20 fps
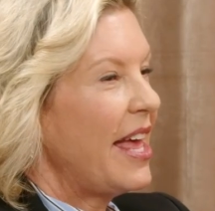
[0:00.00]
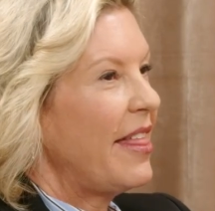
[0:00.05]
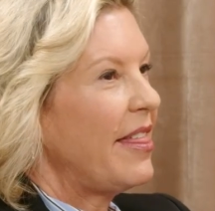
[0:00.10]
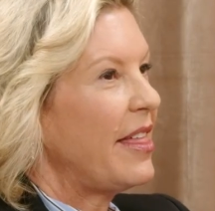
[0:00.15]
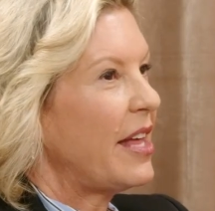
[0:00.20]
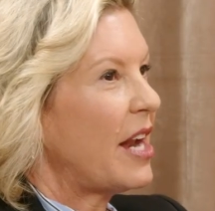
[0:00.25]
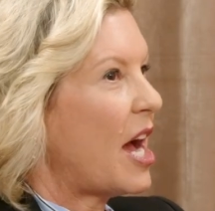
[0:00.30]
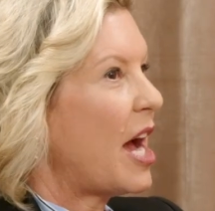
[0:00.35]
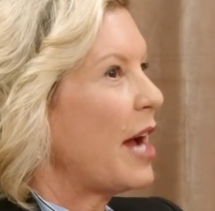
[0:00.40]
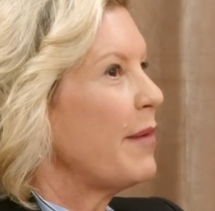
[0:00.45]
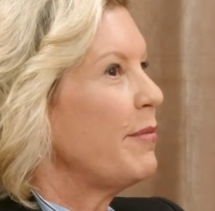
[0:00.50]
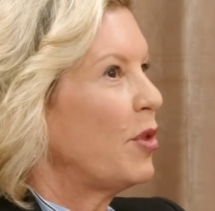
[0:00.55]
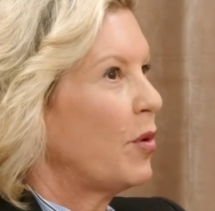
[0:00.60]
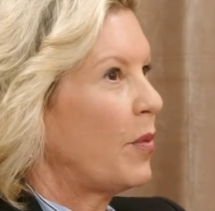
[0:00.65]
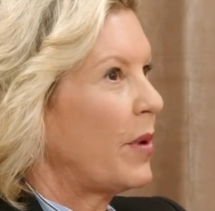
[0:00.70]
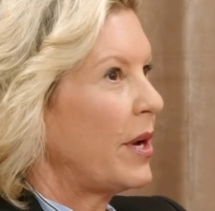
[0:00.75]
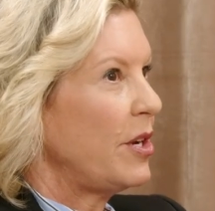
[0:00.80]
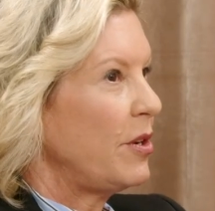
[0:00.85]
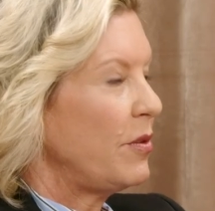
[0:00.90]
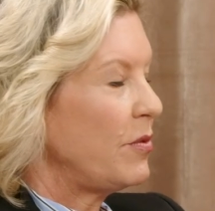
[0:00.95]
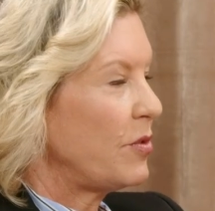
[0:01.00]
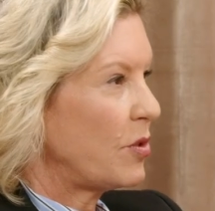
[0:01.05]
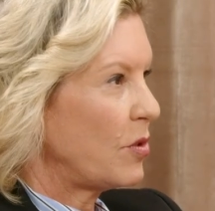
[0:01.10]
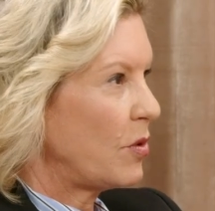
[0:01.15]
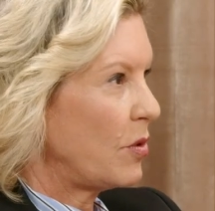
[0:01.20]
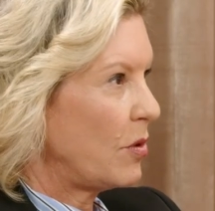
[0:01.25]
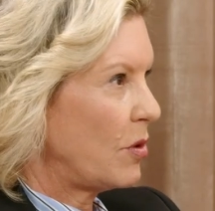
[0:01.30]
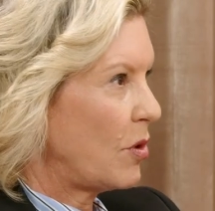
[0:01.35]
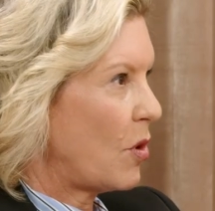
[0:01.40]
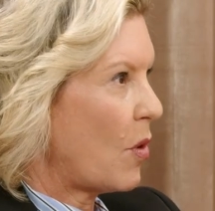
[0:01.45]
that I'm the one who's
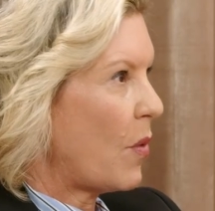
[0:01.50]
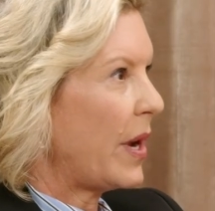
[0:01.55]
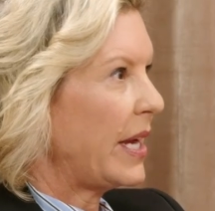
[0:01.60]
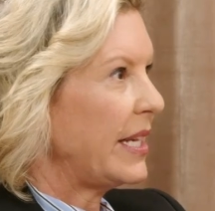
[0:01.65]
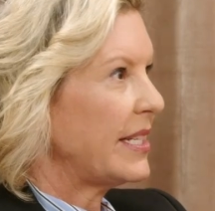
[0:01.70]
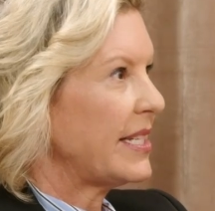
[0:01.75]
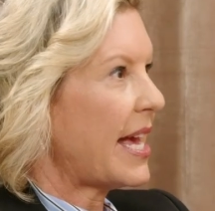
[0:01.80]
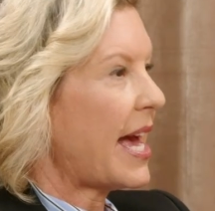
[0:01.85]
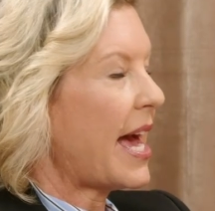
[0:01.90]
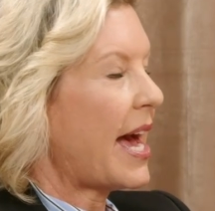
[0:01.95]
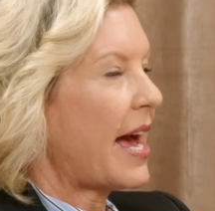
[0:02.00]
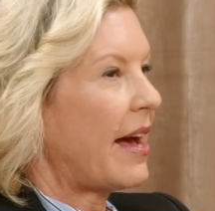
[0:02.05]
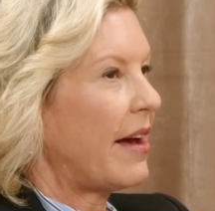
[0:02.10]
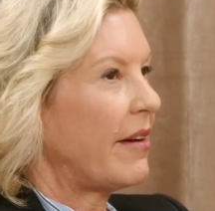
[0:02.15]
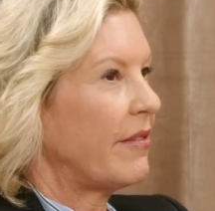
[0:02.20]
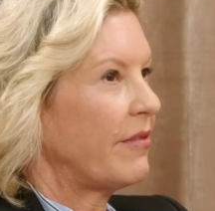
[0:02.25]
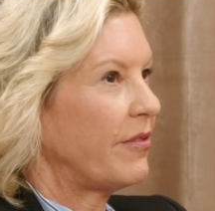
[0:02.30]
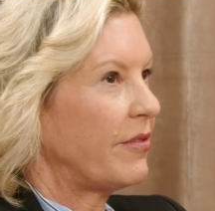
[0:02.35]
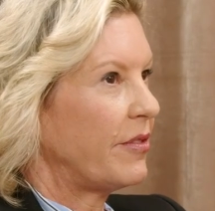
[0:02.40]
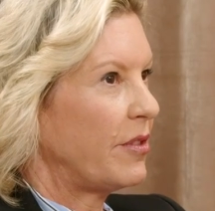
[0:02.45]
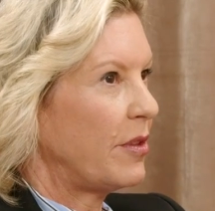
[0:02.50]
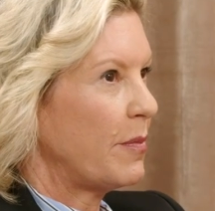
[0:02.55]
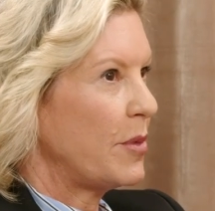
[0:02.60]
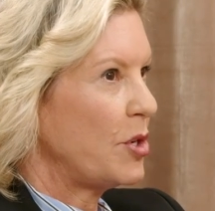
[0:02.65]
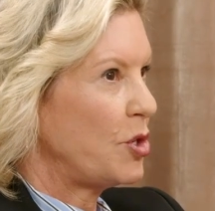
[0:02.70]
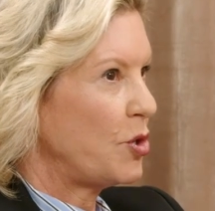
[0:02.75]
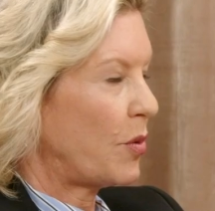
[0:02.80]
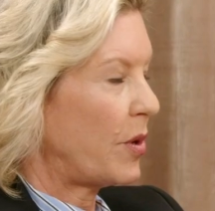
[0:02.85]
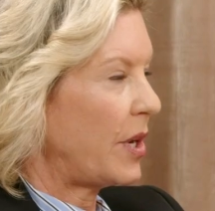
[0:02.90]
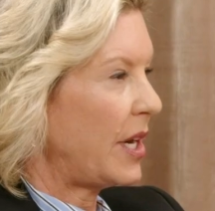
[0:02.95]
going to have the
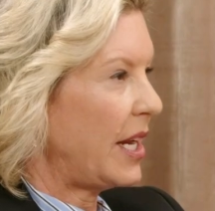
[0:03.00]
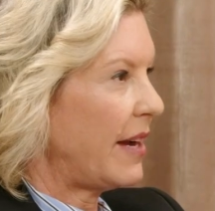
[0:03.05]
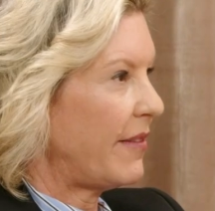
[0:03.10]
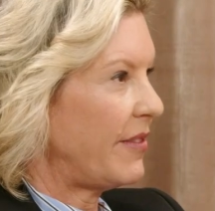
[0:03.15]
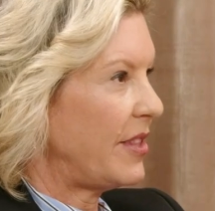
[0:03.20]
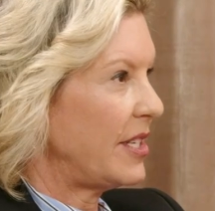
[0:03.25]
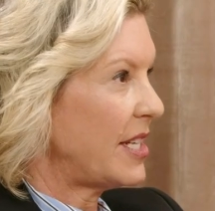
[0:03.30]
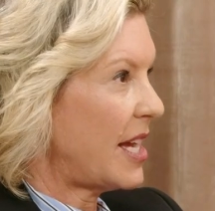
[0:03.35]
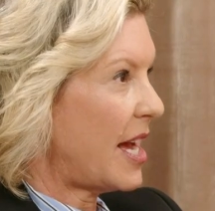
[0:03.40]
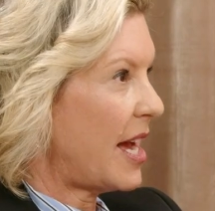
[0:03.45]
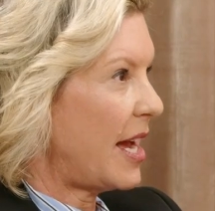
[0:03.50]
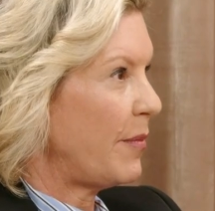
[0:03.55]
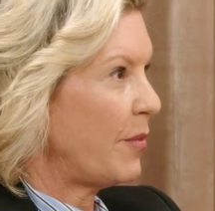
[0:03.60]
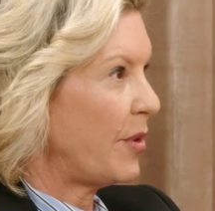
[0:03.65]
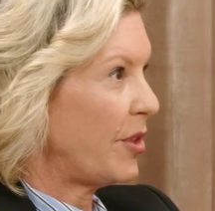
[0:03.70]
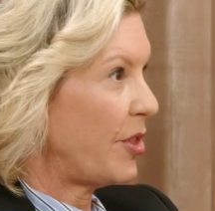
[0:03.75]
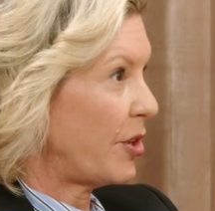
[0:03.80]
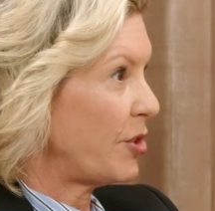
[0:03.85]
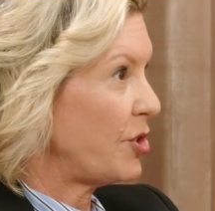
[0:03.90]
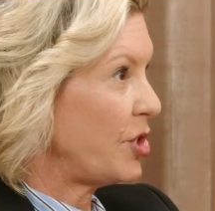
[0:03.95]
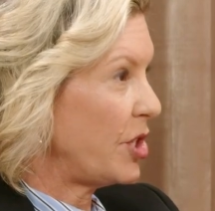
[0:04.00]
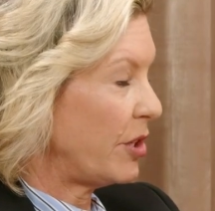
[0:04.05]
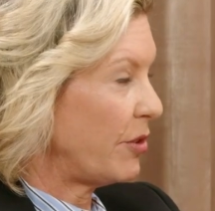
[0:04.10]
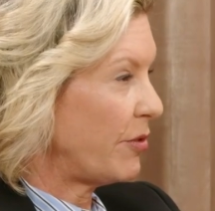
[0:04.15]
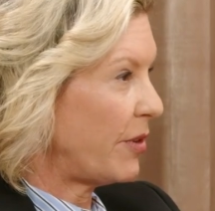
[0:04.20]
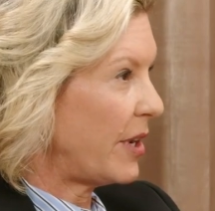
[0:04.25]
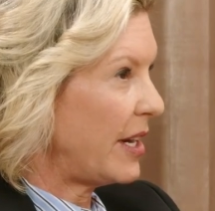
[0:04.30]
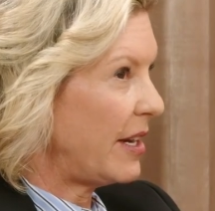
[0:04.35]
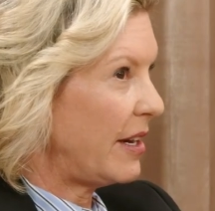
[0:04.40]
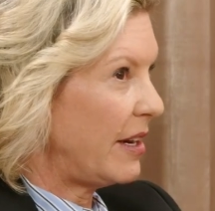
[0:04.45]
majority of the time with our
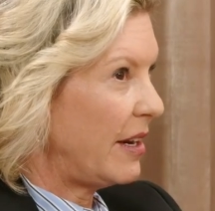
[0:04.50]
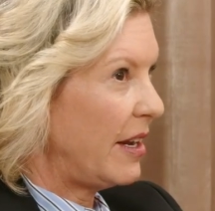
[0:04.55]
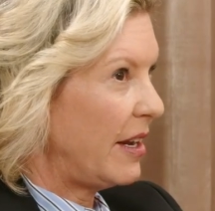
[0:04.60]
children.